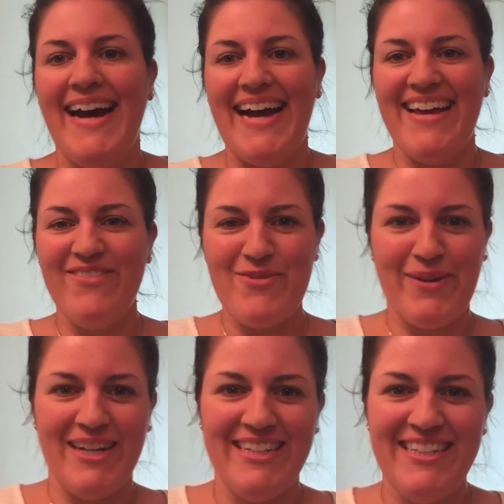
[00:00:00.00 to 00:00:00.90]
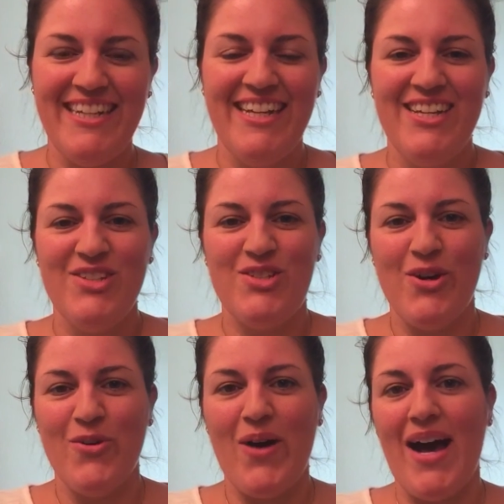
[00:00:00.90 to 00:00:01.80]
Hi everyone.
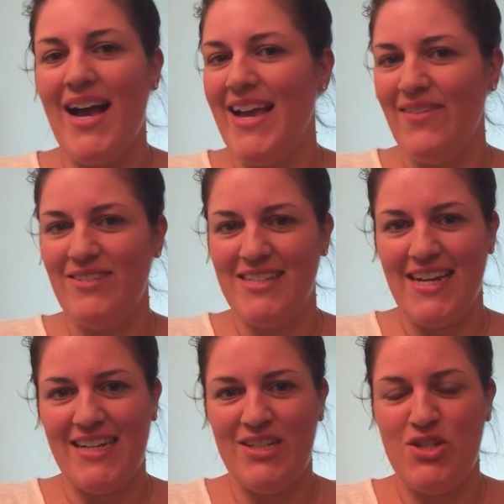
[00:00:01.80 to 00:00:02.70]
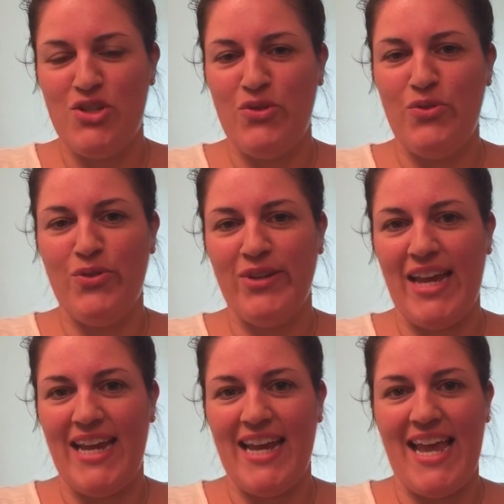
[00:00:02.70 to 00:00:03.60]
So I have decided to
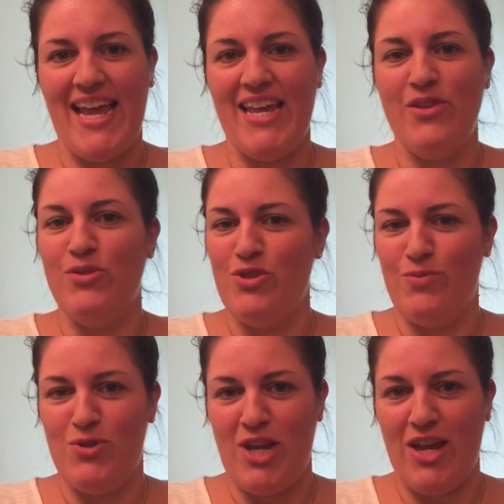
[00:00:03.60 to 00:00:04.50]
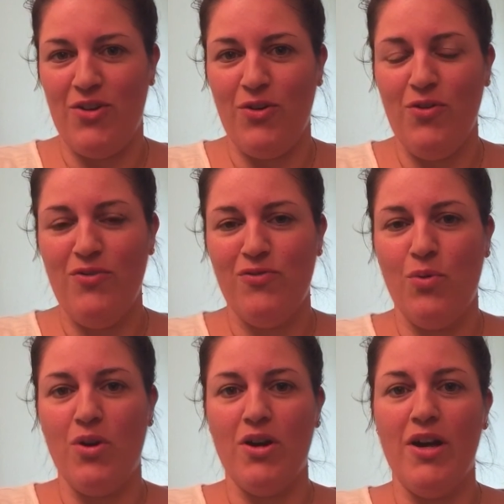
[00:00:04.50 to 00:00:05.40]
create a YouTube channel
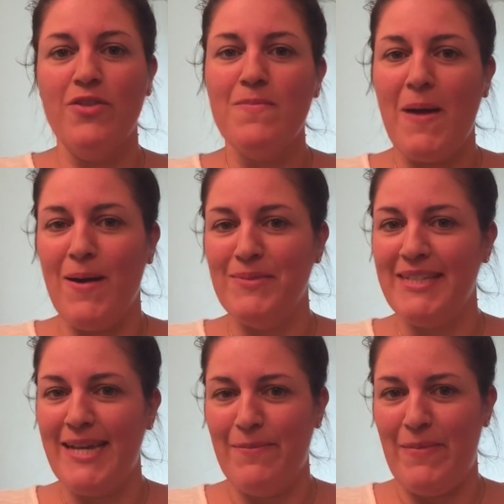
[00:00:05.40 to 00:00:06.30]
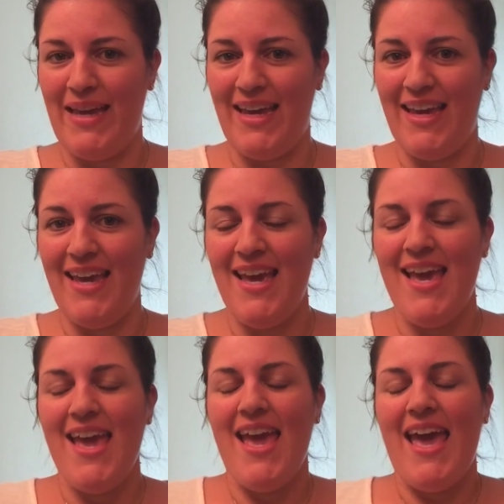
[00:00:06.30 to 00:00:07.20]
for other moms like me
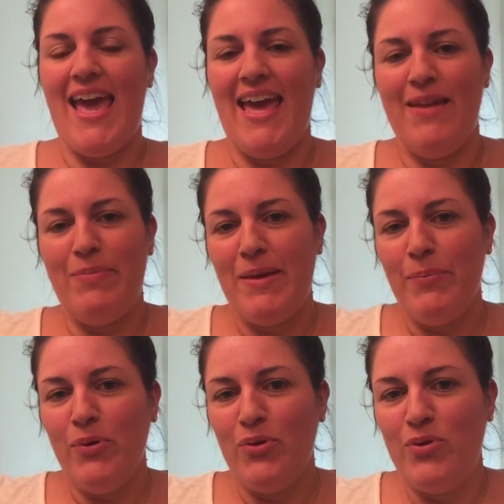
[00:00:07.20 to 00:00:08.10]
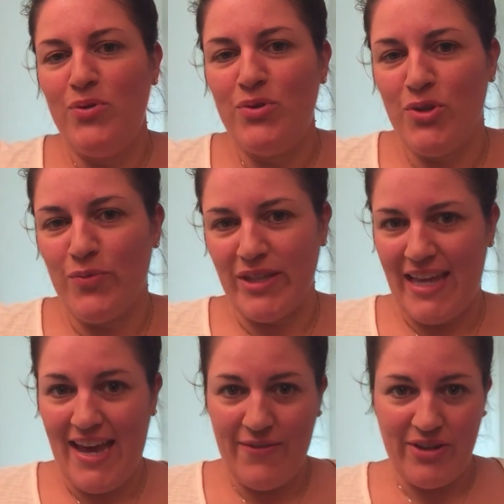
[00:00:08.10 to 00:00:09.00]
and people who don't
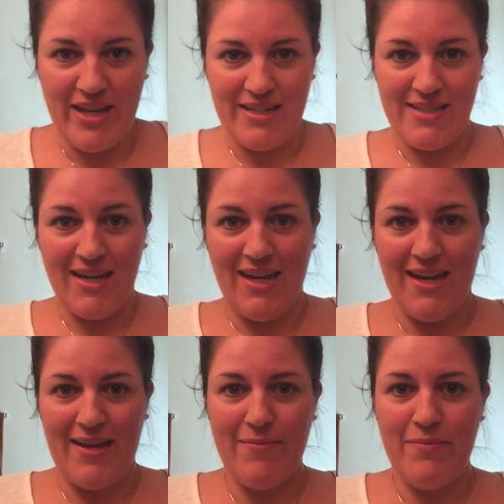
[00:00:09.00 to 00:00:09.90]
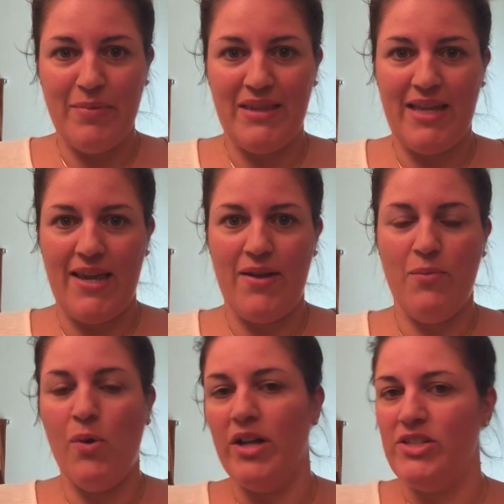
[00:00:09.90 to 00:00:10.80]
really have a lot of time, but they
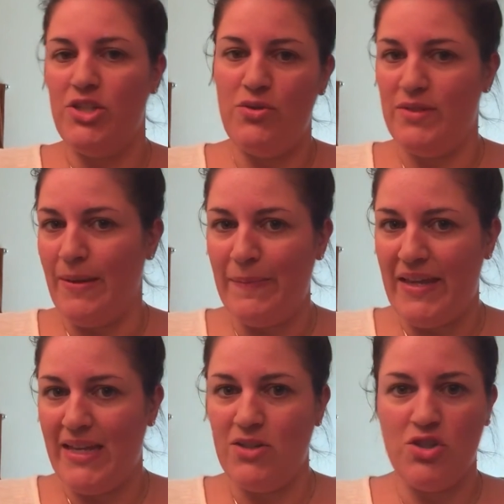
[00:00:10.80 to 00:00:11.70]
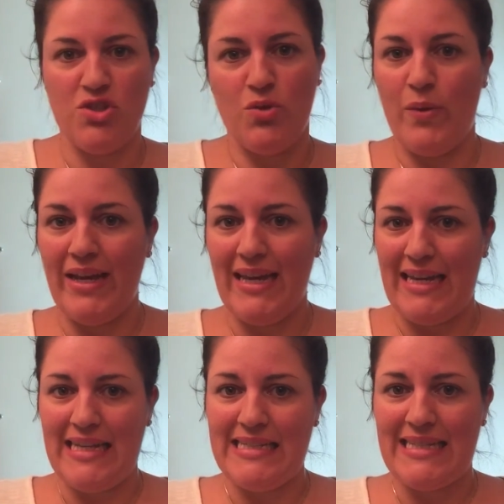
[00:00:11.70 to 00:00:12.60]
want to do something just quick and
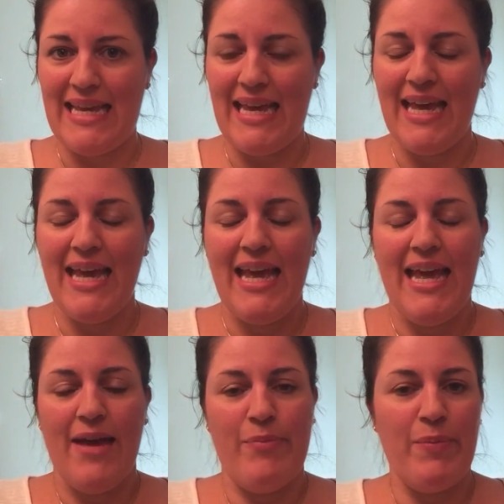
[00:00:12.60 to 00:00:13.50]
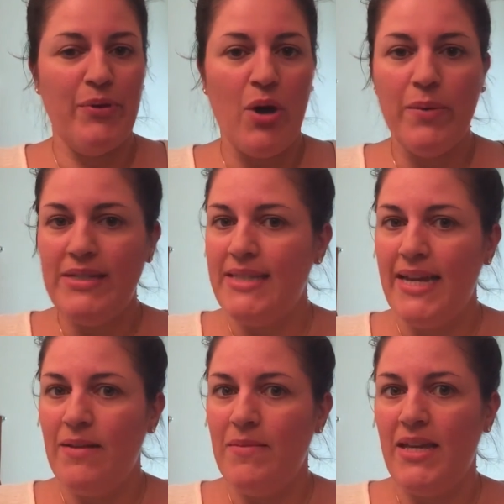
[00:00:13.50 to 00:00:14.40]
easy. And people always
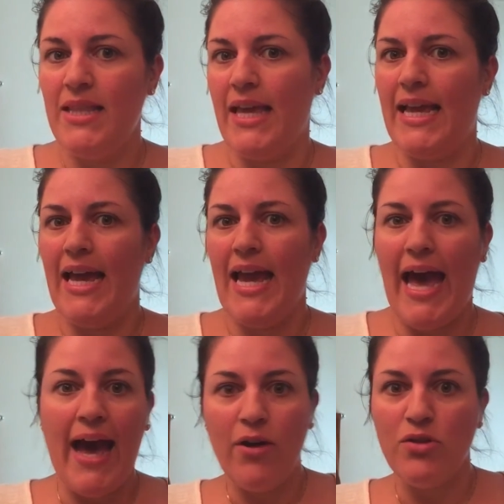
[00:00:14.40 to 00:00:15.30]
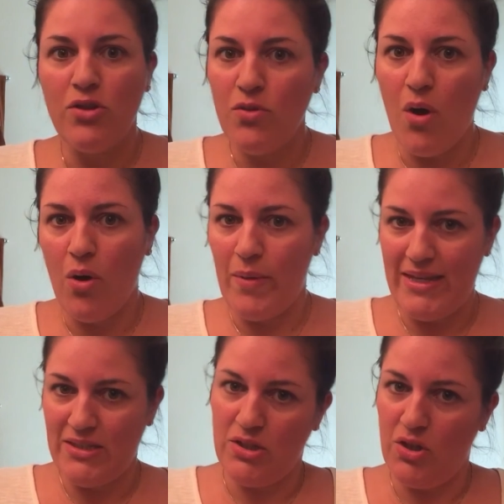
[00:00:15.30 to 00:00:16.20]
say to me like, how do you
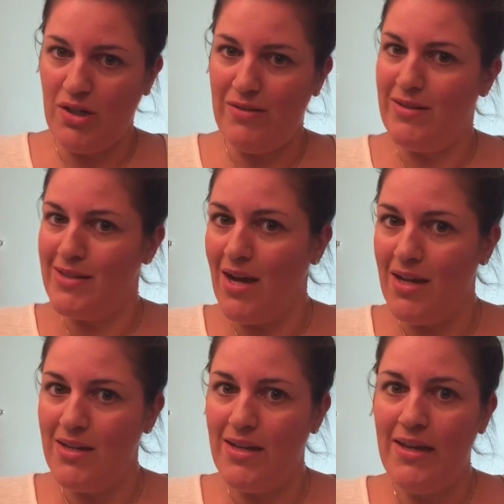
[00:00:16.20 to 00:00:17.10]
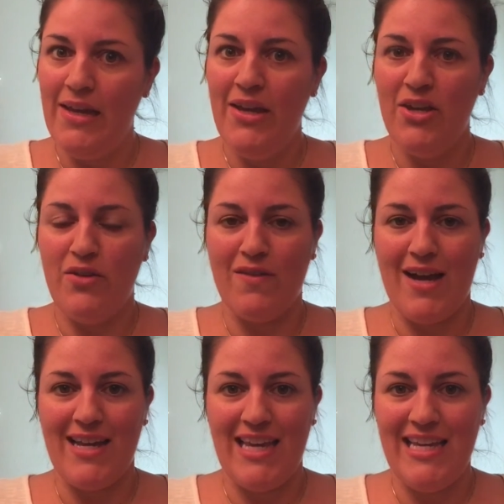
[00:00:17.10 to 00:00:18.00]
always look done? You've
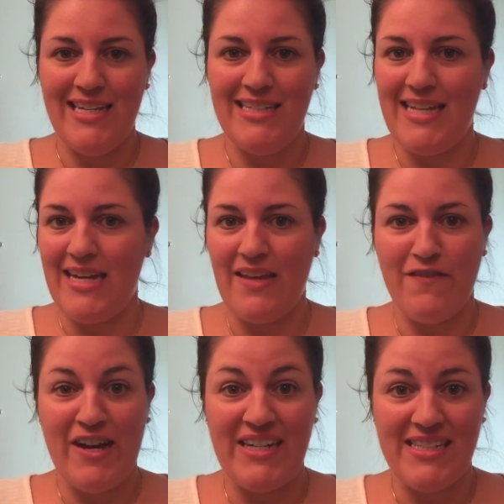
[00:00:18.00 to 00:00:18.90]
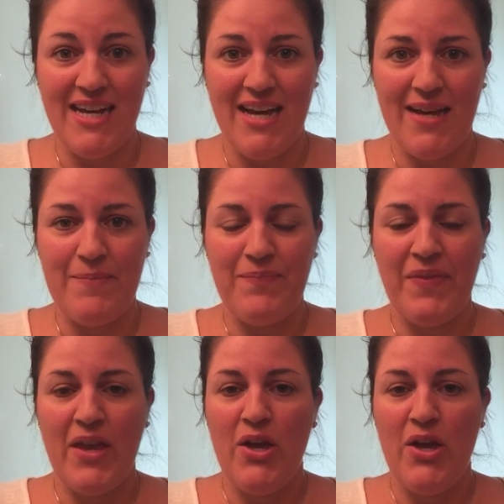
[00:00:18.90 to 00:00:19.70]
got kids, how do you find time?